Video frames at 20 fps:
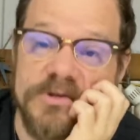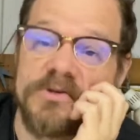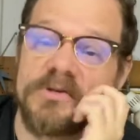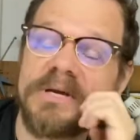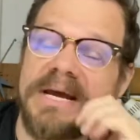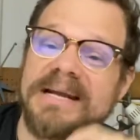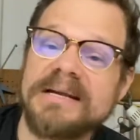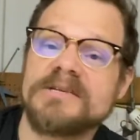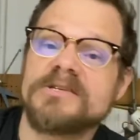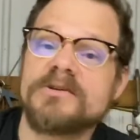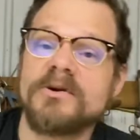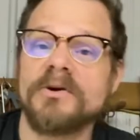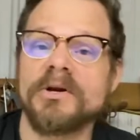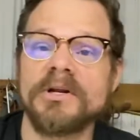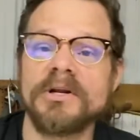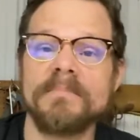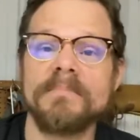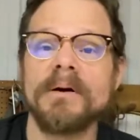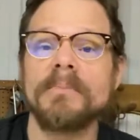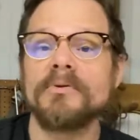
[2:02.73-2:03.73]
are kind of starting
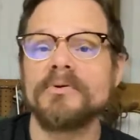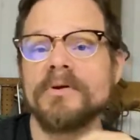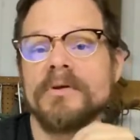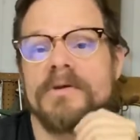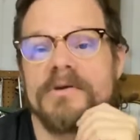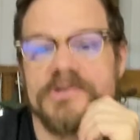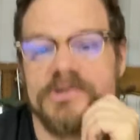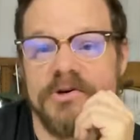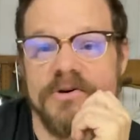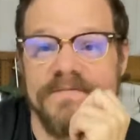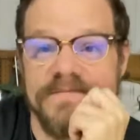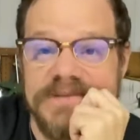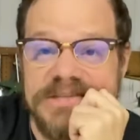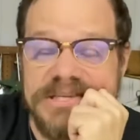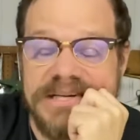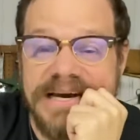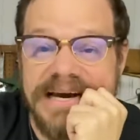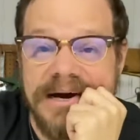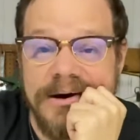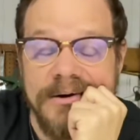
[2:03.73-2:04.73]
to bubble to the surface
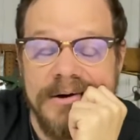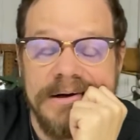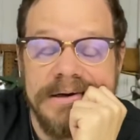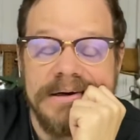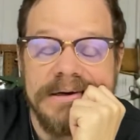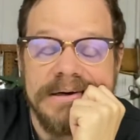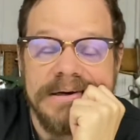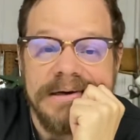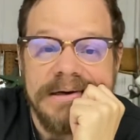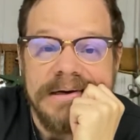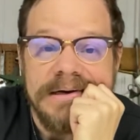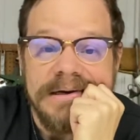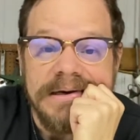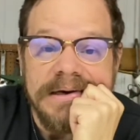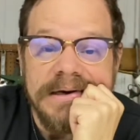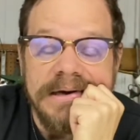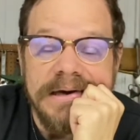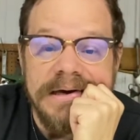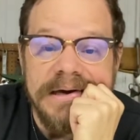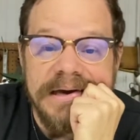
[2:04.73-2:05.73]
now.
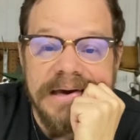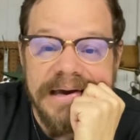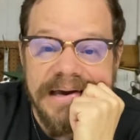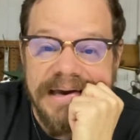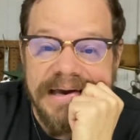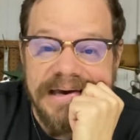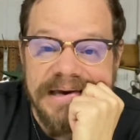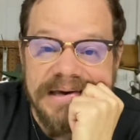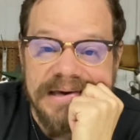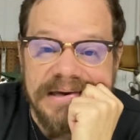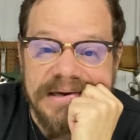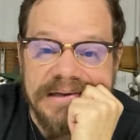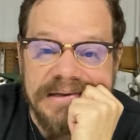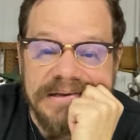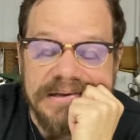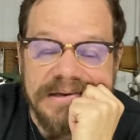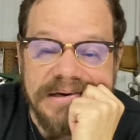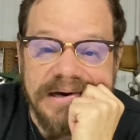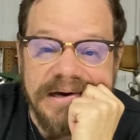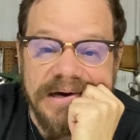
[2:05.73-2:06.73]
And,